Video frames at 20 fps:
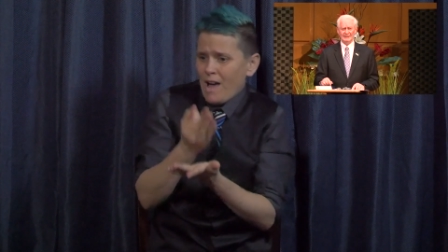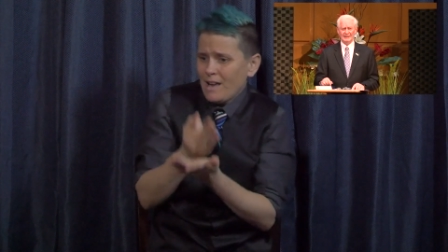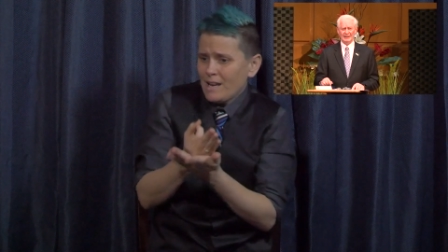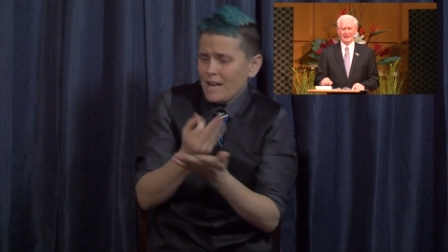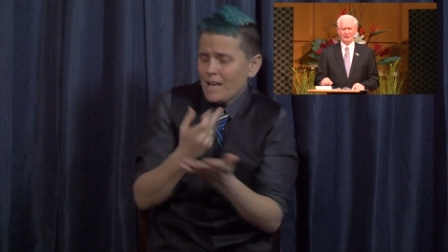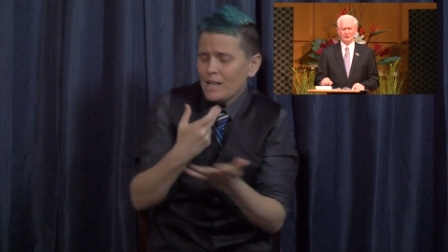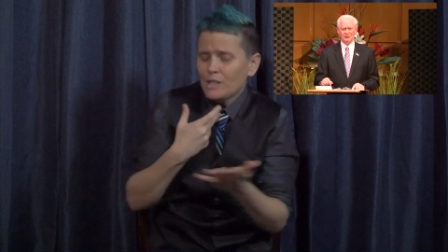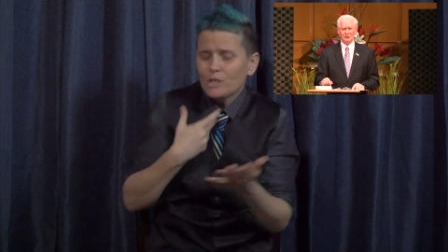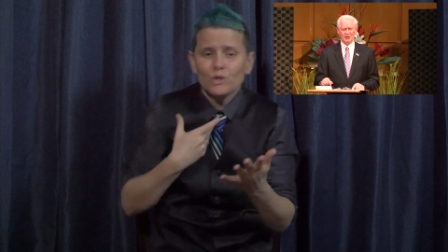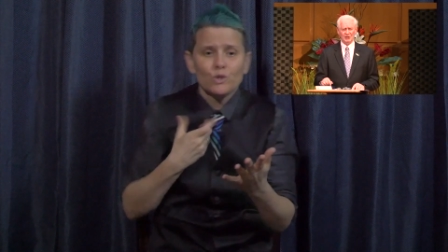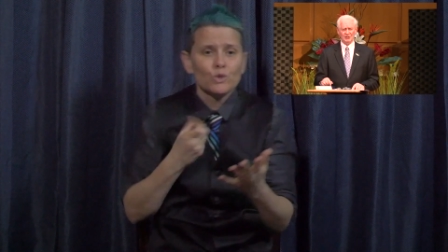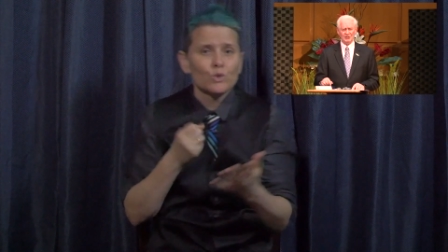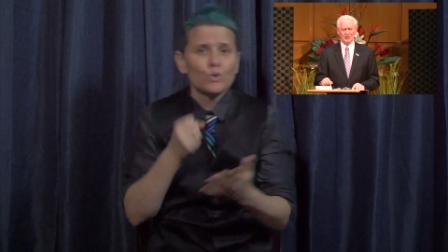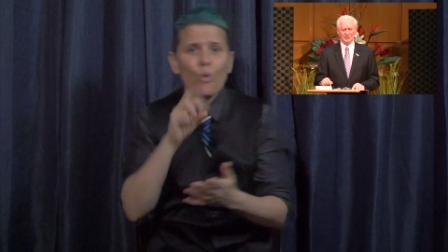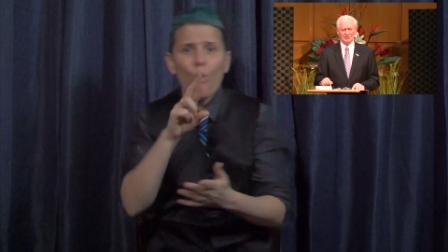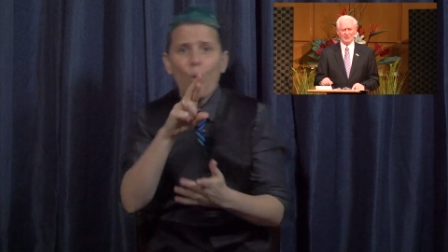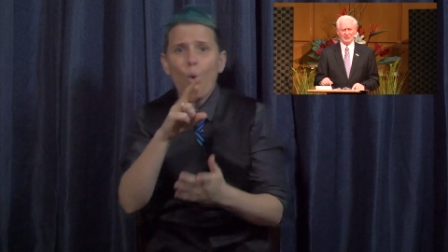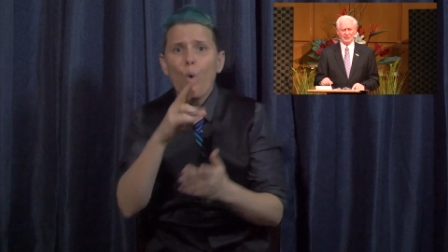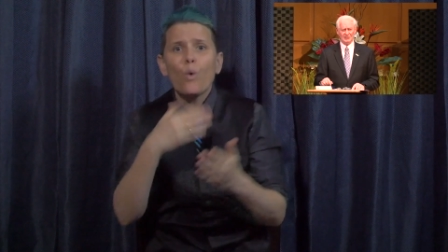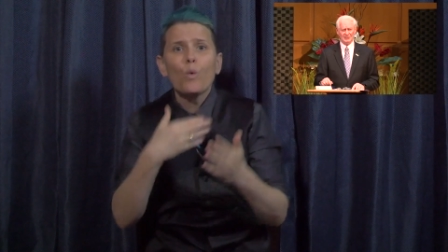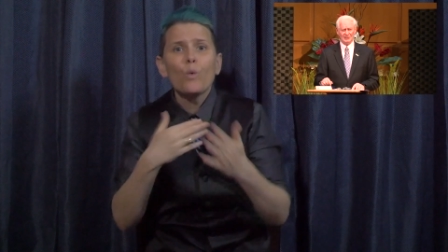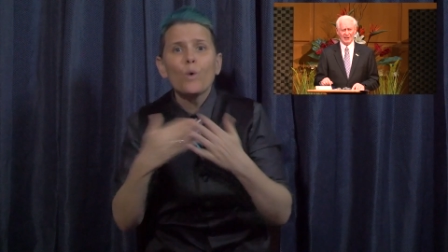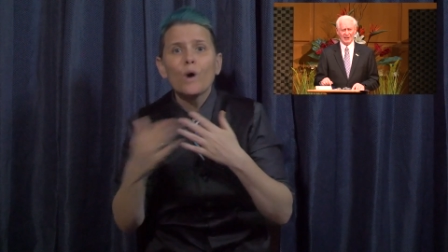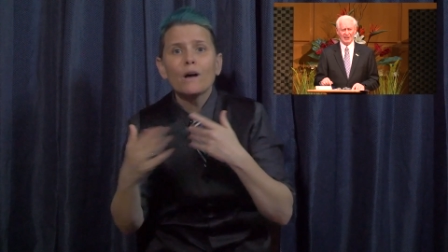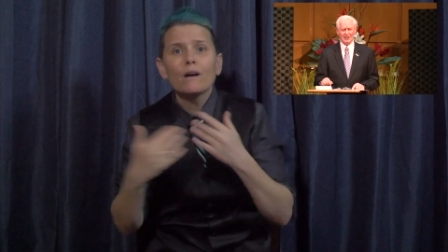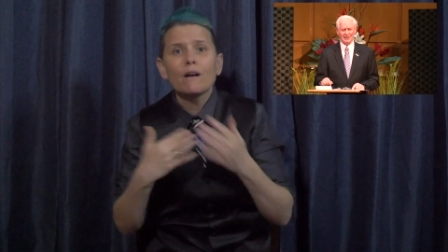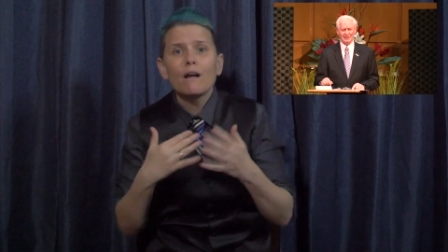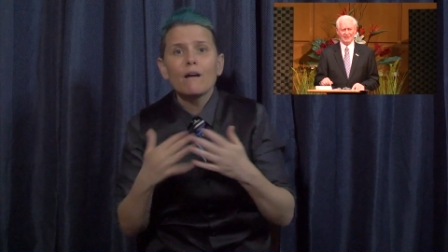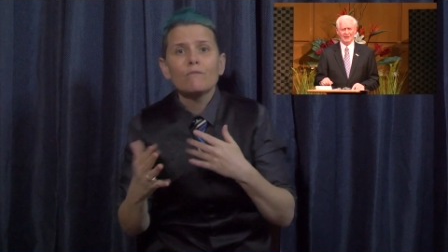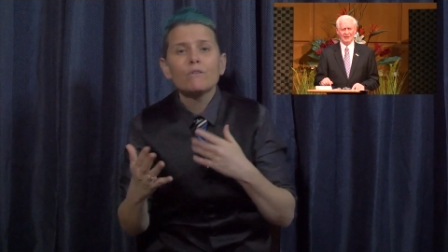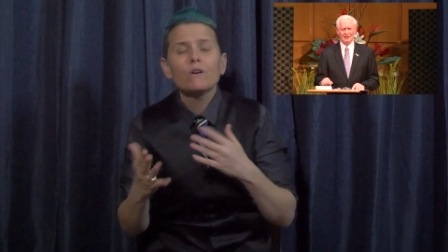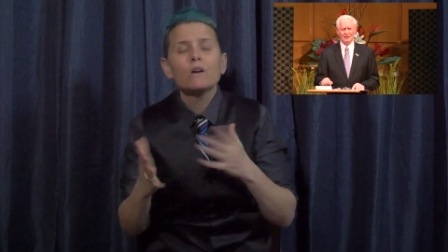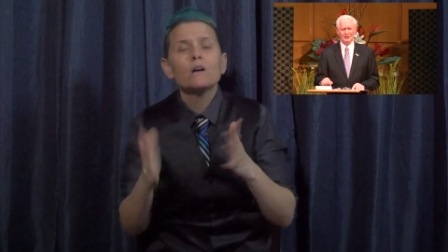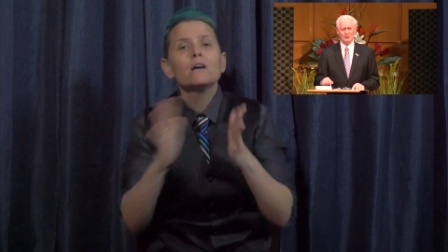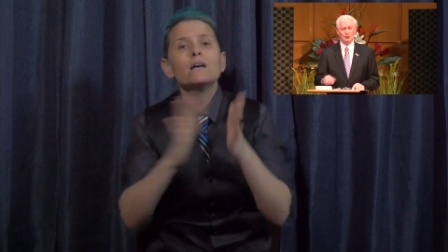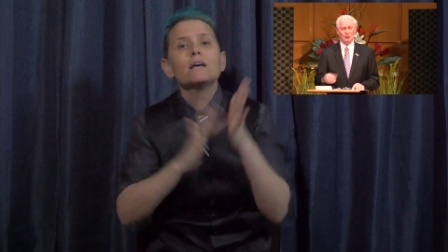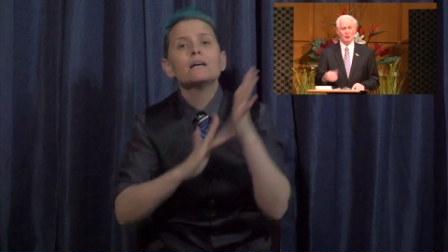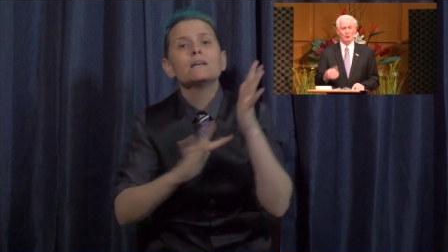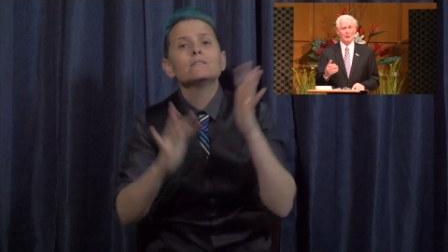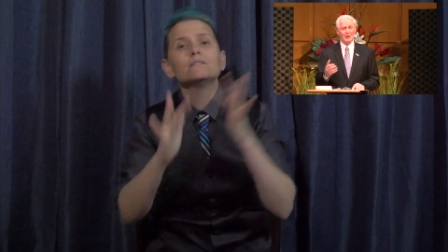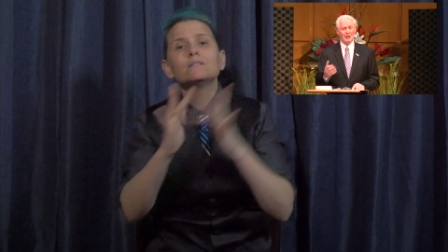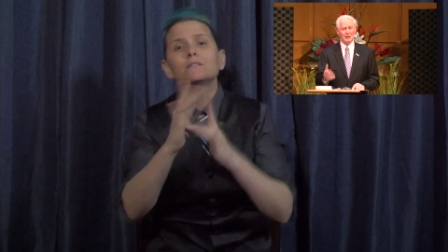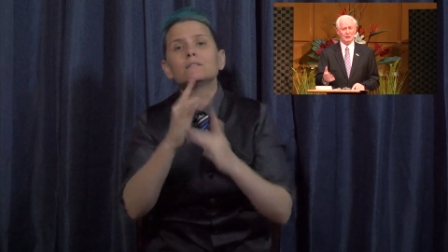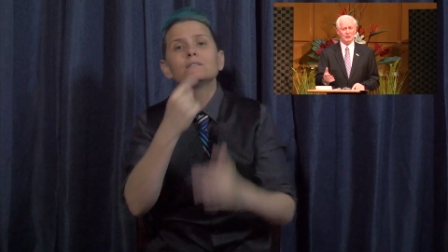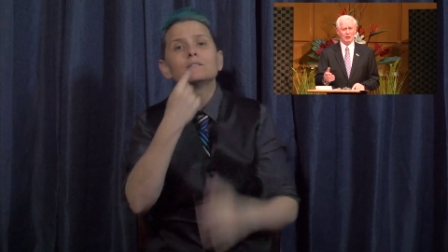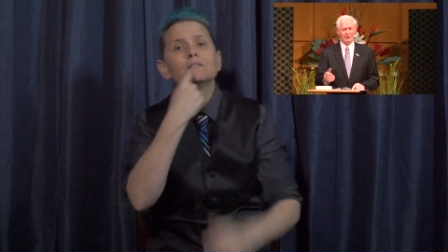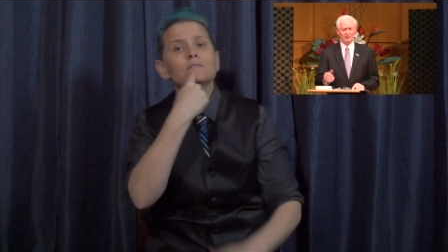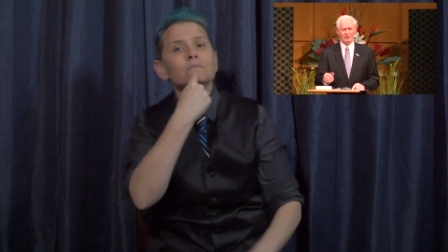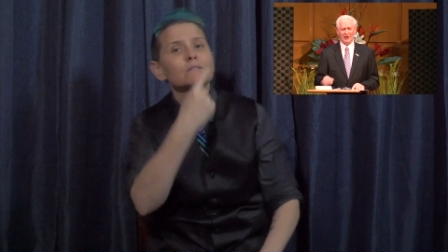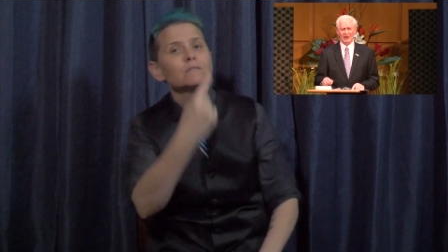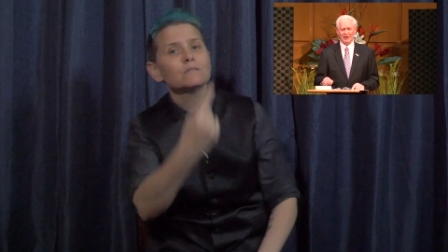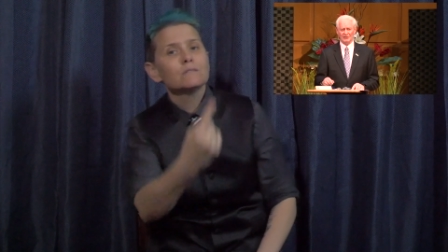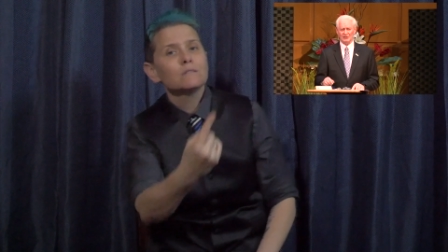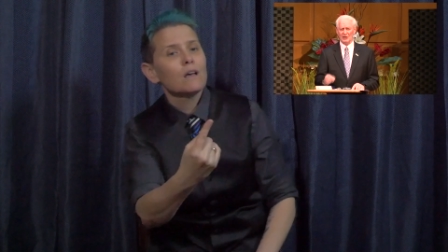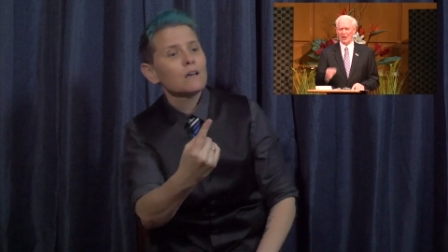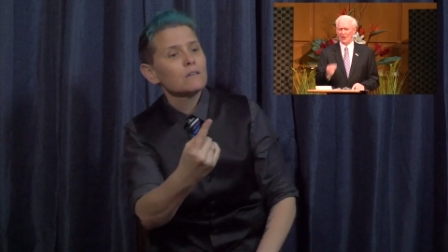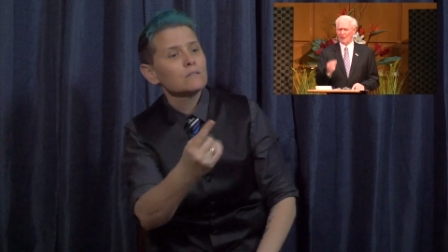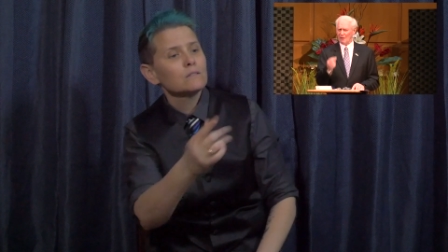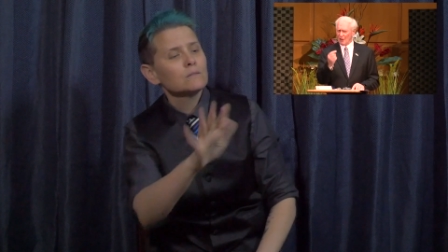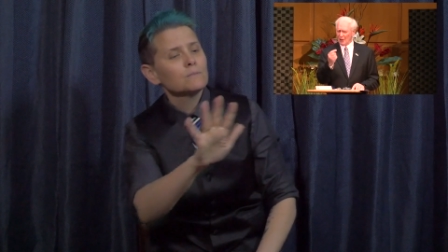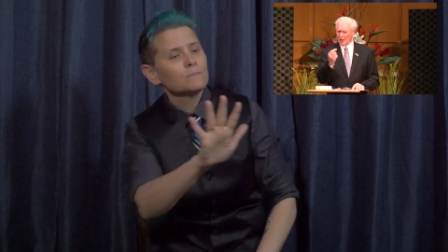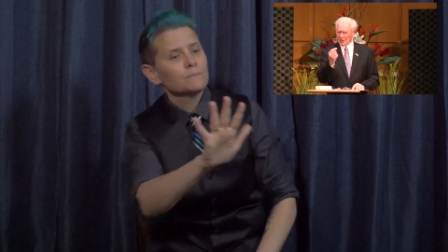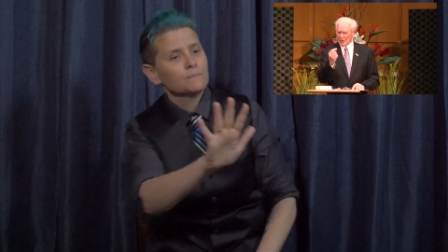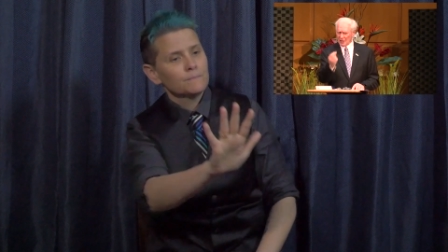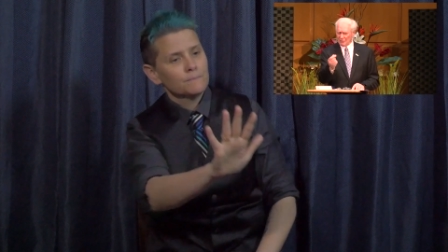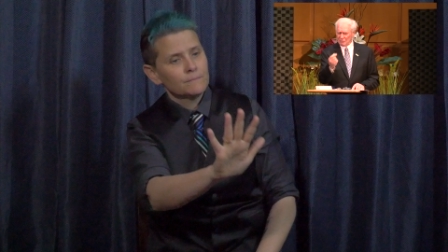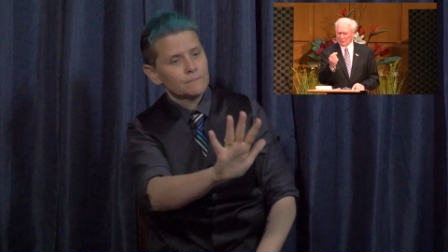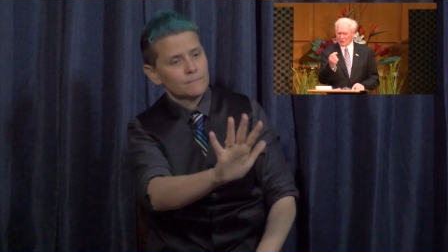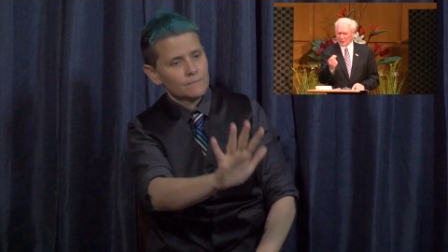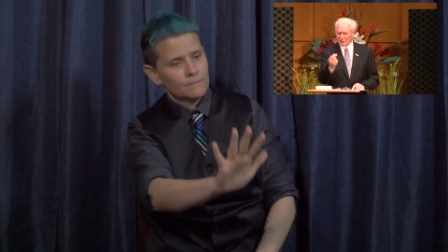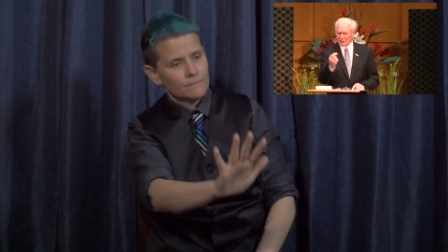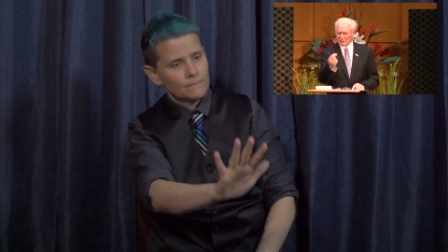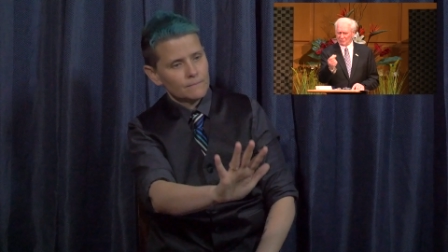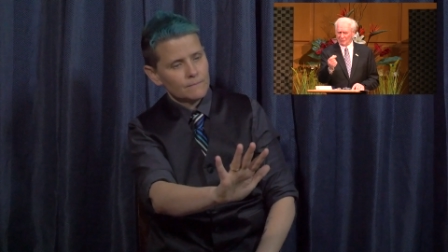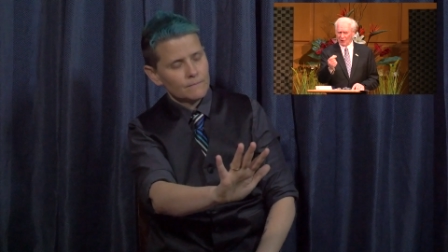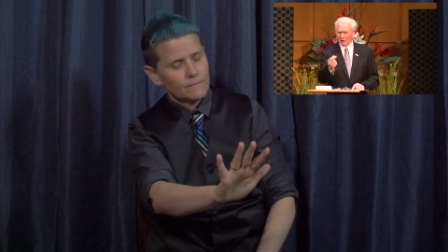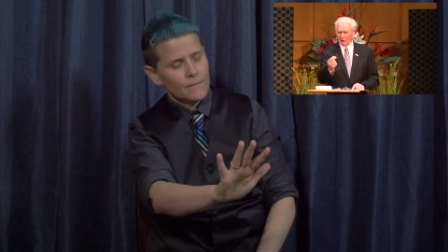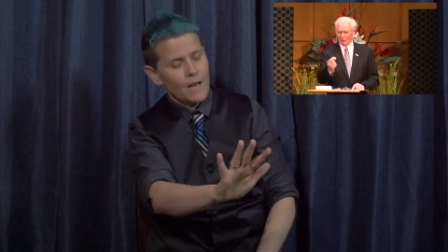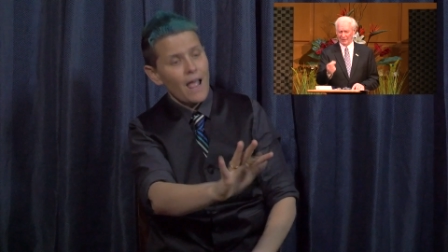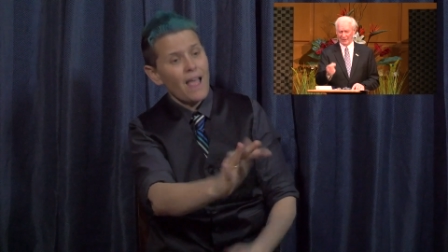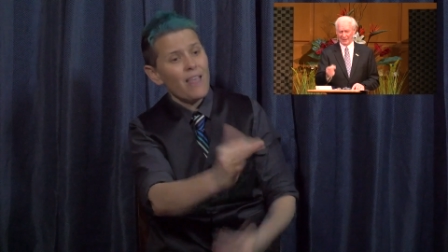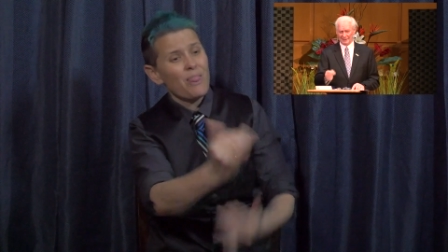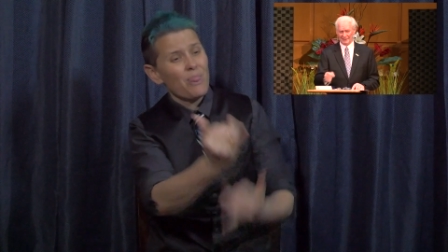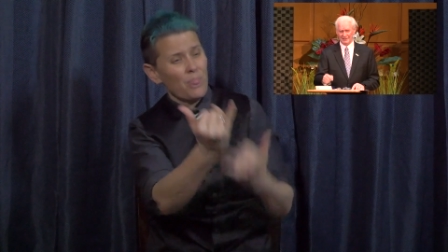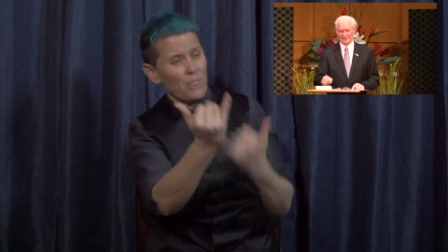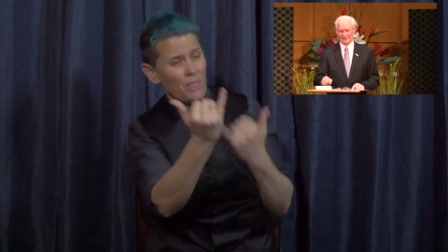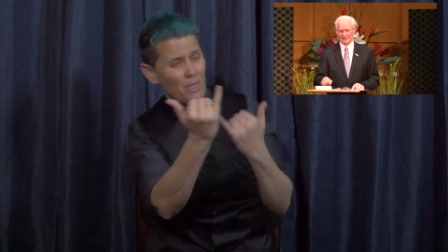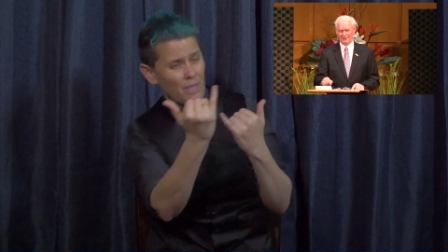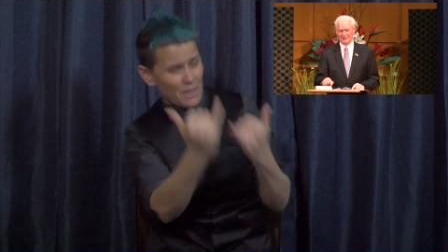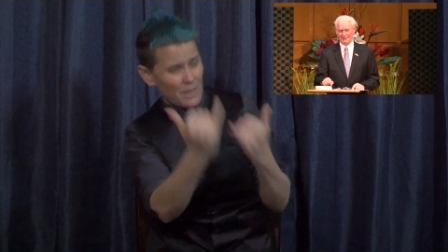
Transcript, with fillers: And Jesus is saying, to each of us in this moment,